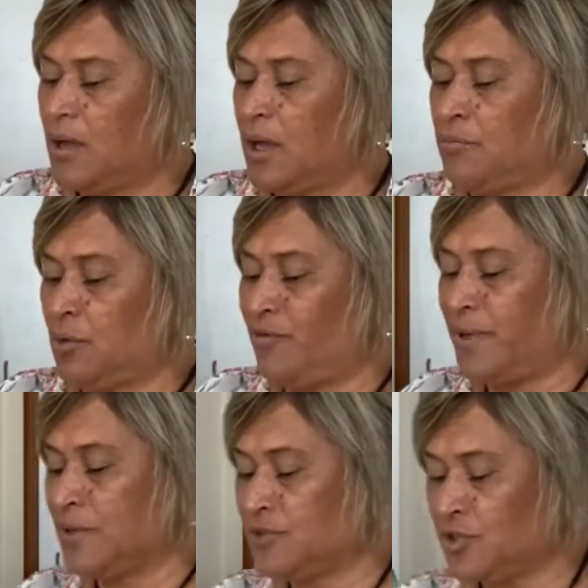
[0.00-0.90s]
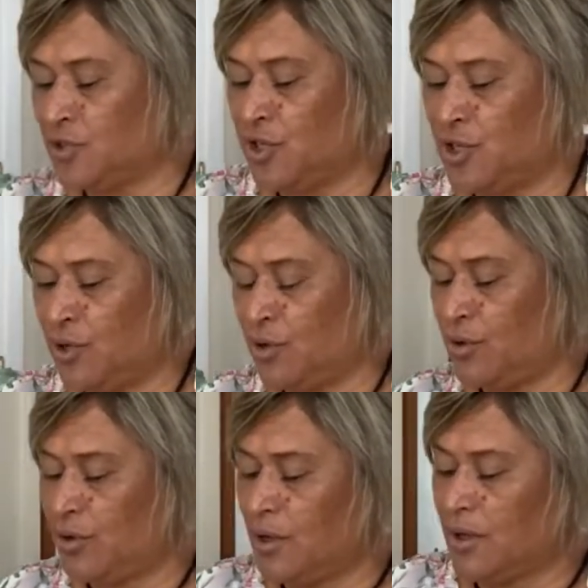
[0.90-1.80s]
And moving into the
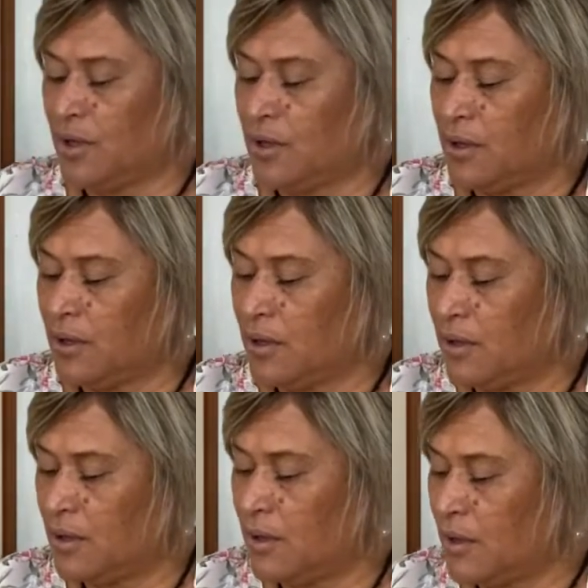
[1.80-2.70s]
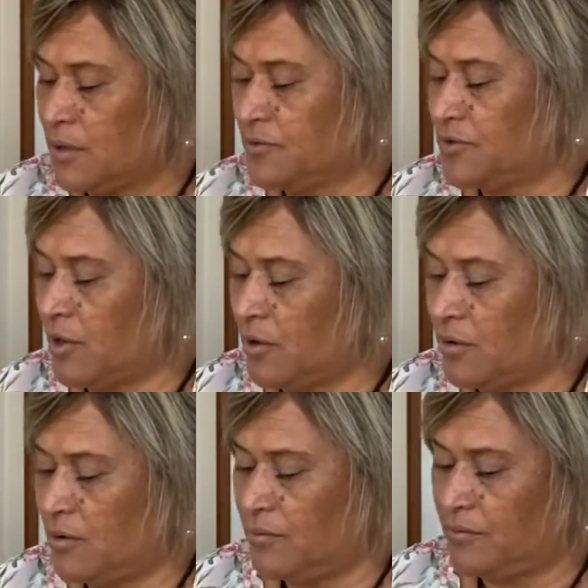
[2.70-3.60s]
new.
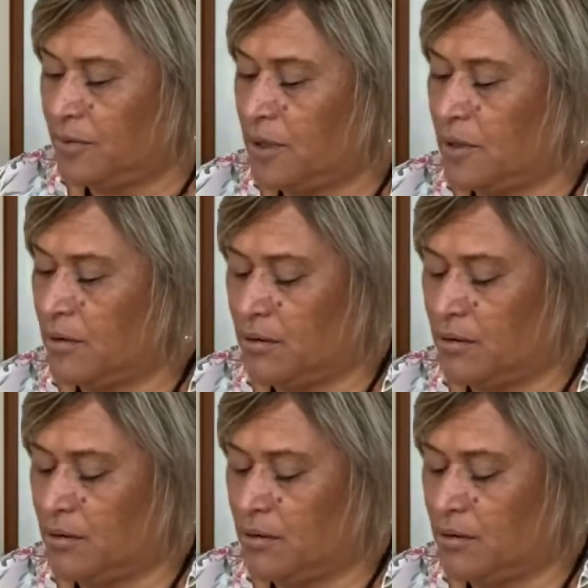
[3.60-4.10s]
So, yeah.